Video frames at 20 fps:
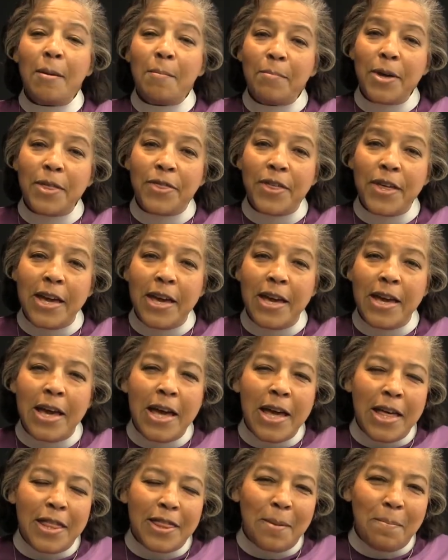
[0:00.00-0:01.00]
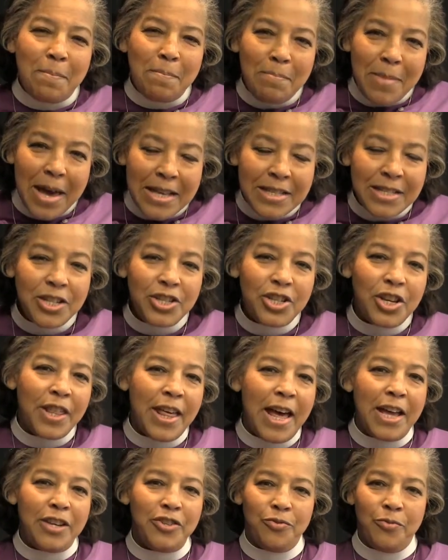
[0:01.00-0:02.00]
But the message of
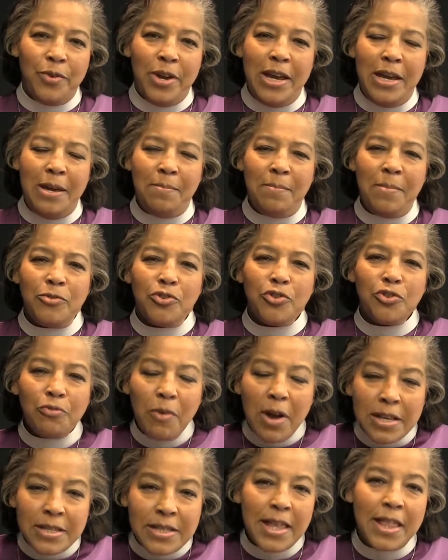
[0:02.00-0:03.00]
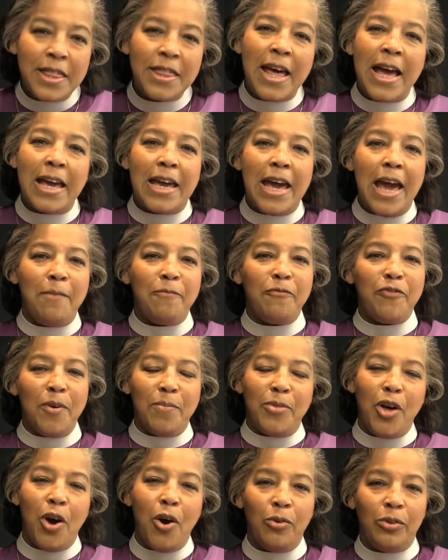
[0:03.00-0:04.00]
that dream, trust that that came from
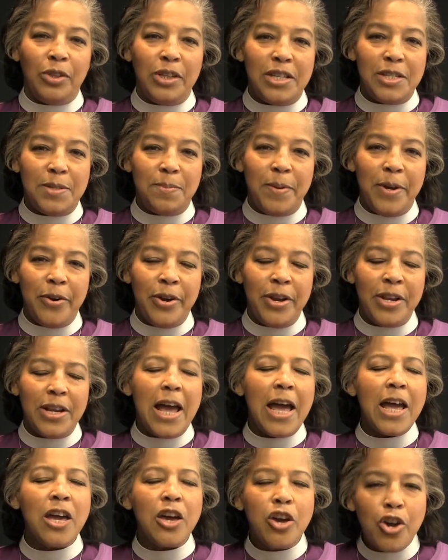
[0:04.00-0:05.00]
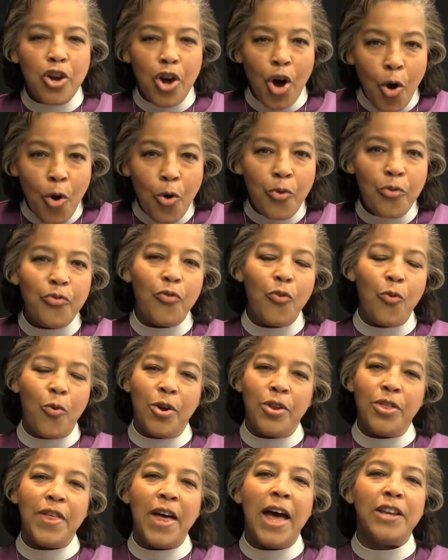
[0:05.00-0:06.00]
the Holy Spirit and go
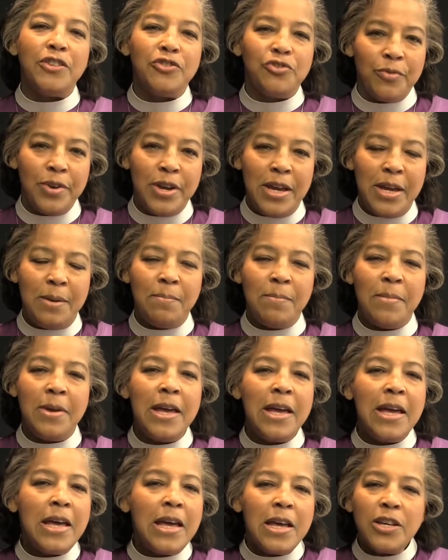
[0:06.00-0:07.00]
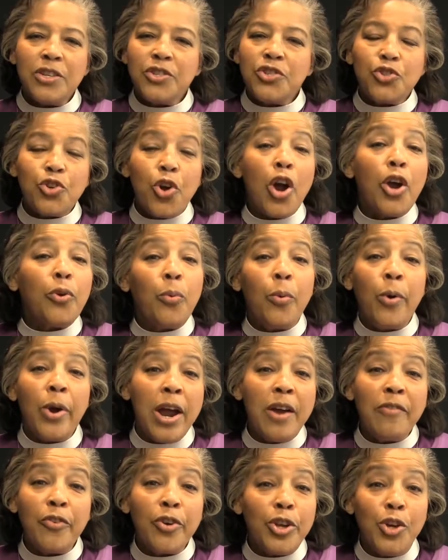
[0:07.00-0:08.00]
for that dream. Start
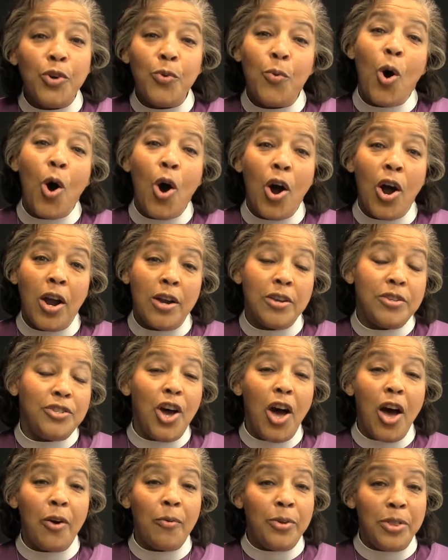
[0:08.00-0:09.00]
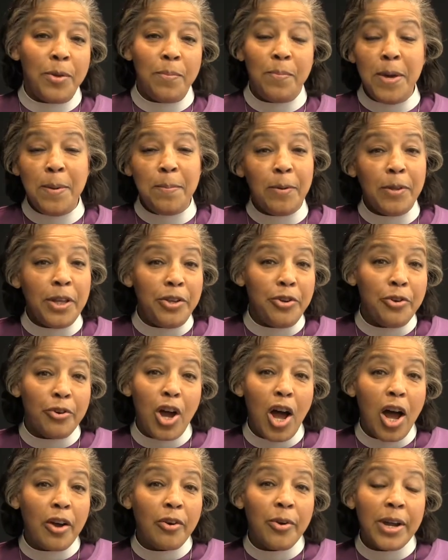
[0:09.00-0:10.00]
wherever you are. Talk with the people in your
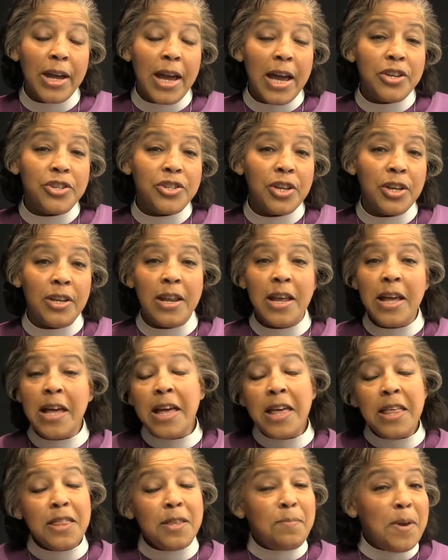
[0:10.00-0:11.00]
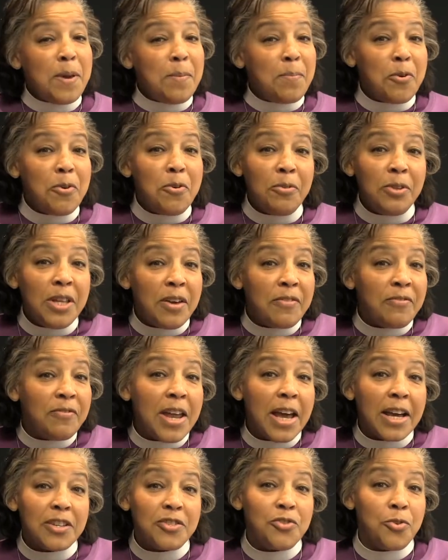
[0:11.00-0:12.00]
congregation, the people who live
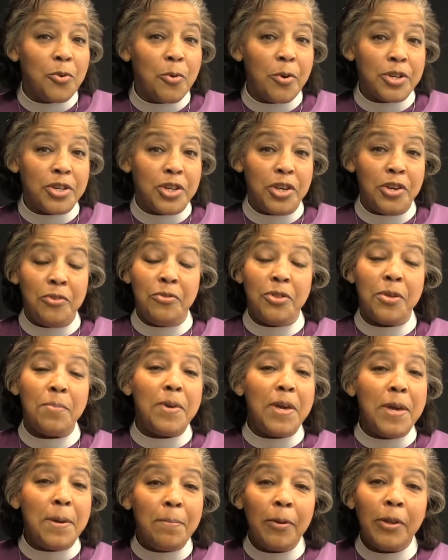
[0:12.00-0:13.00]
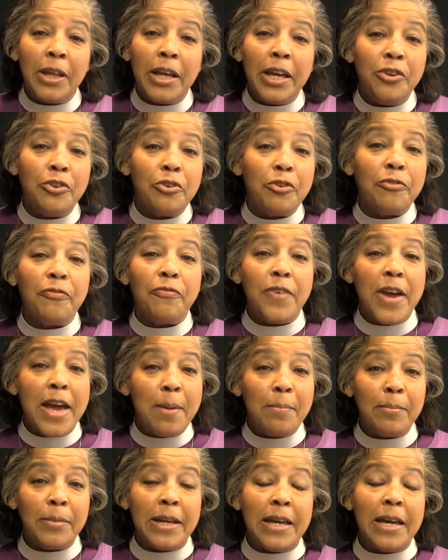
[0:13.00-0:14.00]
next door to you, the people in your
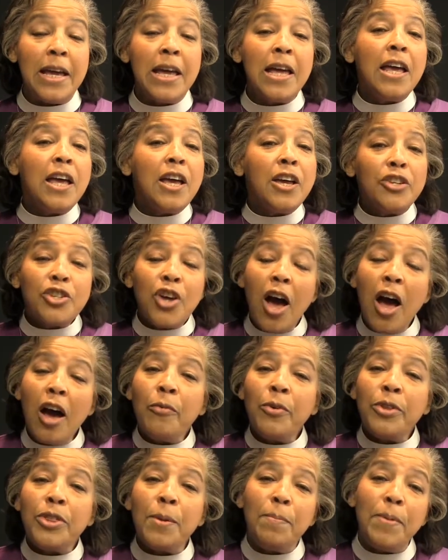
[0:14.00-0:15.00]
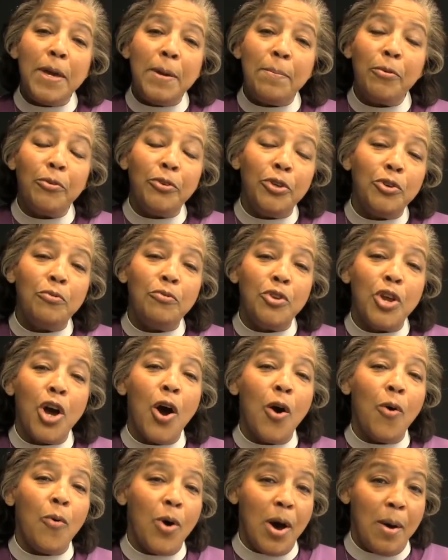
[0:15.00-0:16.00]
family. Talk with the people you
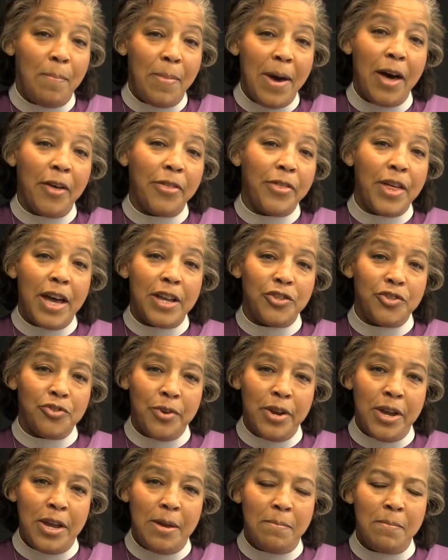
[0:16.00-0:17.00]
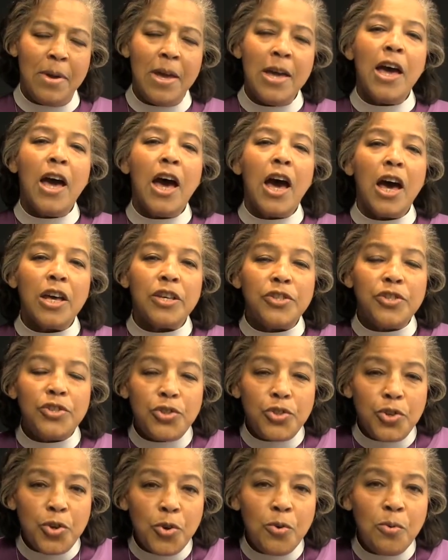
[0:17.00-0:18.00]
know about that dream.
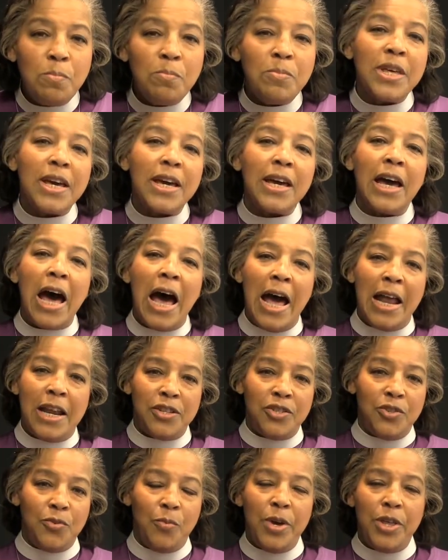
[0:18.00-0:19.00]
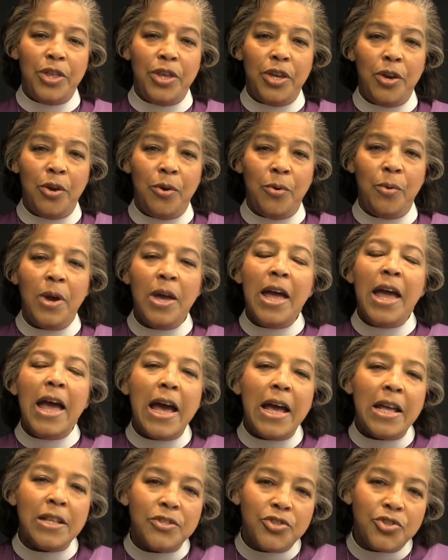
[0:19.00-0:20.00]
Assume that God is with you
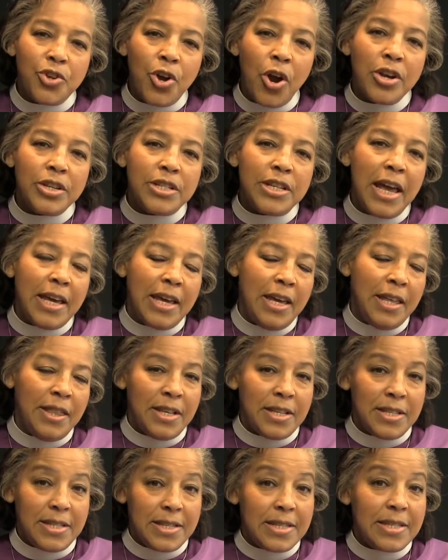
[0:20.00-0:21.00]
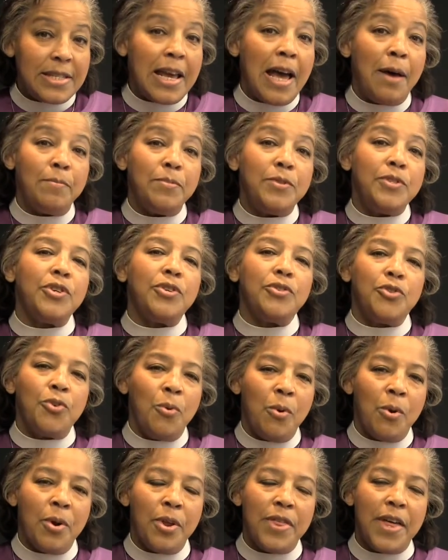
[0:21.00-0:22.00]
and start taking the steps
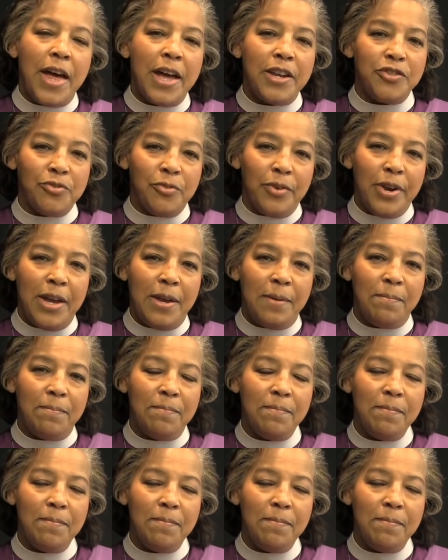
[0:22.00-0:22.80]
toward that dream.